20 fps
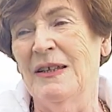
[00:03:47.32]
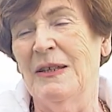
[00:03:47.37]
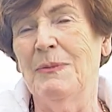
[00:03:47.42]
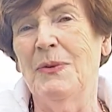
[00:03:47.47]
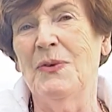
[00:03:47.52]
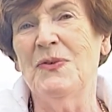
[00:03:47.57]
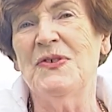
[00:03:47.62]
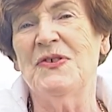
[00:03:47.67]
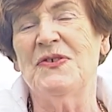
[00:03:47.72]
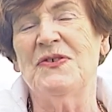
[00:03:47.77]
The
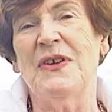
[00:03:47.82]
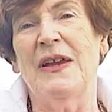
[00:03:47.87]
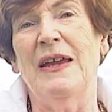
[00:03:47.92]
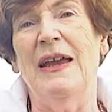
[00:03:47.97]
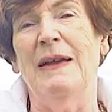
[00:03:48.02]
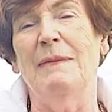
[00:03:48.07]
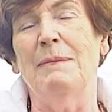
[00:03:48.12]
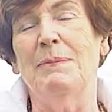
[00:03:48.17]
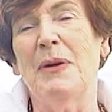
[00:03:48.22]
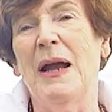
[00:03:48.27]
most
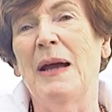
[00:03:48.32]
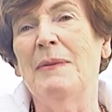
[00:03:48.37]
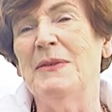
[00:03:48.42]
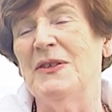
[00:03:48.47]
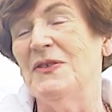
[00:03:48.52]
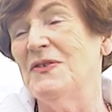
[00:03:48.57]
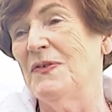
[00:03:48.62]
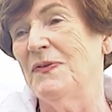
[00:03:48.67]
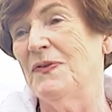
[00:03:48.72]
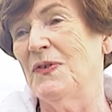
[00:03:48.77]
um,
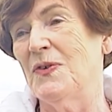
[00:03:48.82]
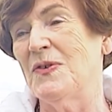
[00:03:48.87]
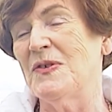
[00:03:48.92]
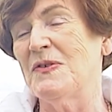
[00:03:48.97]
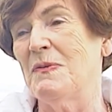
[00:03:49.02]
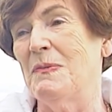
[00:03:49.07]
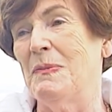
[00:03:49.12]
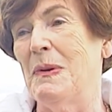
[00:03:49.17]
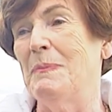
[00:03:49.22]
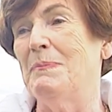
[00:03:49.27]
prominent of those
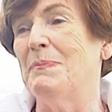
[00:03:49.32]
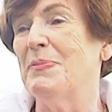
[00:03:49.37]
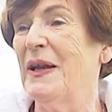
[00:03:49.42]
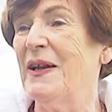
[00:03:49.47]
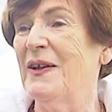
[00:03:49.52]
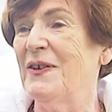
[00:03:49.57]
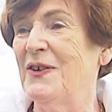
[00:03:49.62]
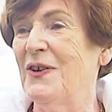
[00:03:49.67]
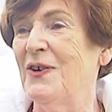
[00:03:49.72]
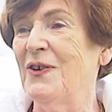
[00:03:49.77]
would be
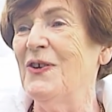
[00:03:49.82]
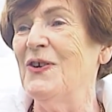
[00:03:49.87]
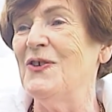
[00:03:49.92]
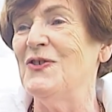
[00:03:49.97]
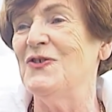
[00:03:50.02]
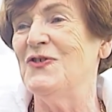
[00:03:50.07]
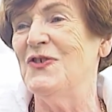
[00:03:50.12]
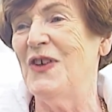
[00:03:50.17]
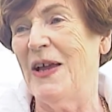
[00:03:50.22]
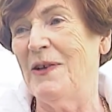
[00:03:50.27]
Brigadier
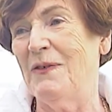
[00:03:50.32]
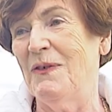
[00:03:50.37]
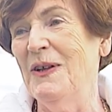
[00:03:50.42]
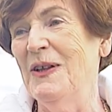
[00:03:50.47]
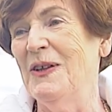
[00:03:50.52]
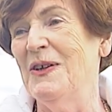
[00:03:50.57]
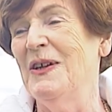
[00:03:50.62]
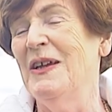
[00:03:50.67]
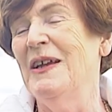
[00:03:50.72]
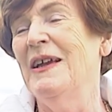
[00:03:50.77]

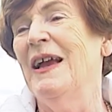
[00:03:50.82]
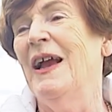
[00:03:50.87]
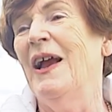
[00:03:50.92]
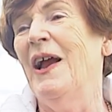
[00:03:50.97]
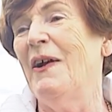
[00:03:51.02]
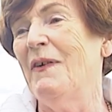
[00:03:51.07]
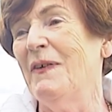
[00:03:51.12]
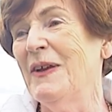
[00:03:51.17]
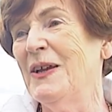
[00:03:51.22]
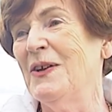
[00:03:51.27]
General
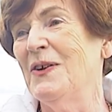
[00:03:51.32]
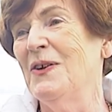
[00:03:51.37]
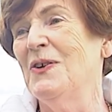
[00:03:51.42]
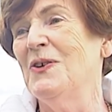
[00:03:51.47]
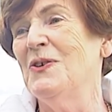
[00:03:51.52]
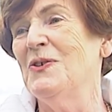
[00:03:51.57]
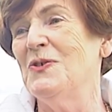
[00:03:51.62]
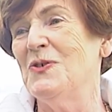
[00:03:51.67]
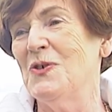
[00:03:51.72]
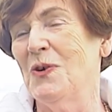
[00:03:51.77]
Eric
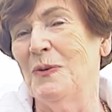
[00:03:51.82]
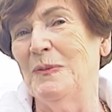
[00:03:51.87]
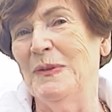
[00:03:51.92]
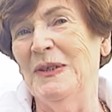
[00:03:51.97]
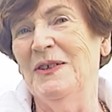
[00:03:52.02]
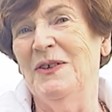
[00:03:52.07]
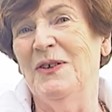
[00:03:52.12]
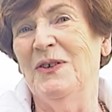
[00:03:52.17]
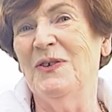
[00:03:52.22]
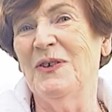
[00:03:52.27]

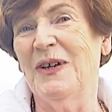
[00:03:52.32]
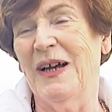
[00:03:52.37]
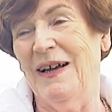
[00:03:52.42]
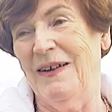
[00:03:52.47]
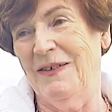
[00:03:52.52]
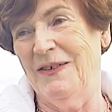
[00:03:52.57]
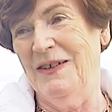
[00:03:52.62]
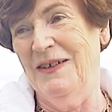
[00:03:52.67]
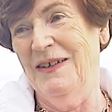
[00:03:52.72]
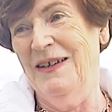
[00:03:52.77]
Dorman
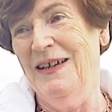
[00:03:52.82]
O'Gowan